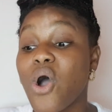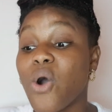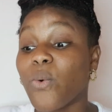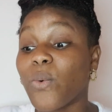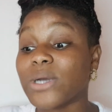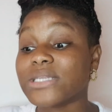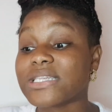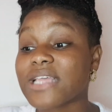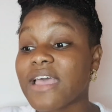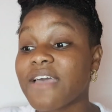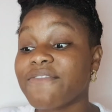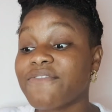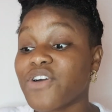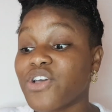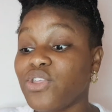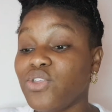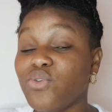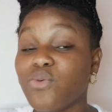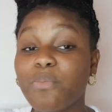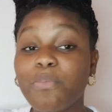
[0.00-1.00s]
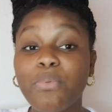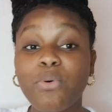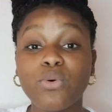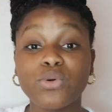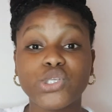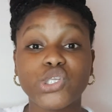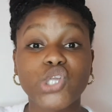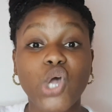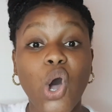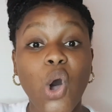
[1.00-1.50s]
whatever you
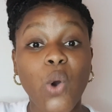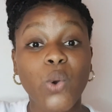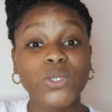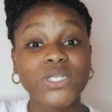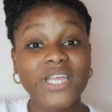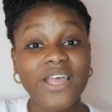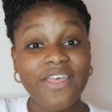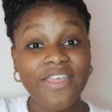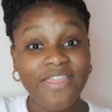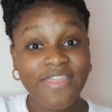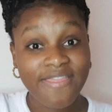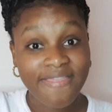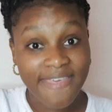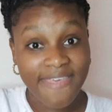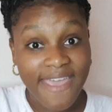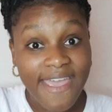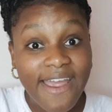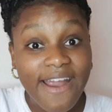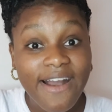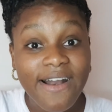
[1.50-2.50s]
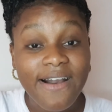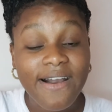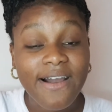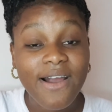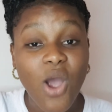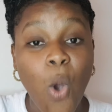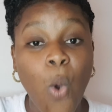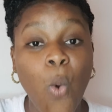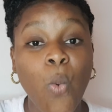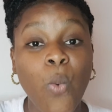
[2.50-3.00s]
put out there
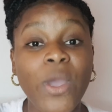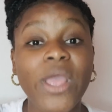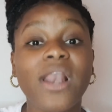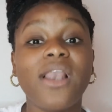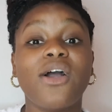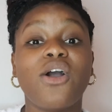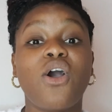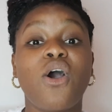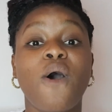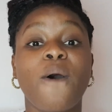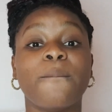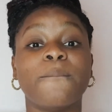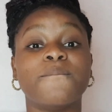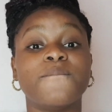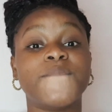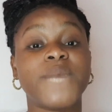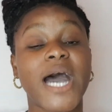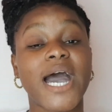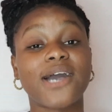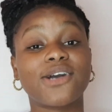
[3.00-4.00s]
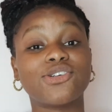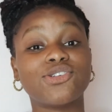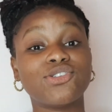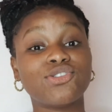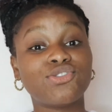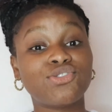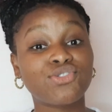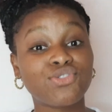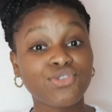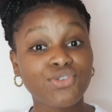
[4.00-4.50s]
will come back
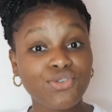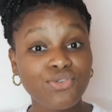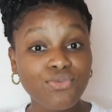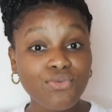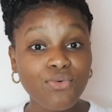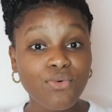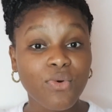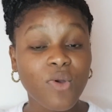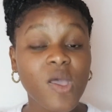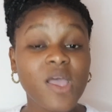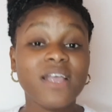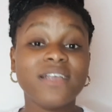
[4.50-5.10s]
to you.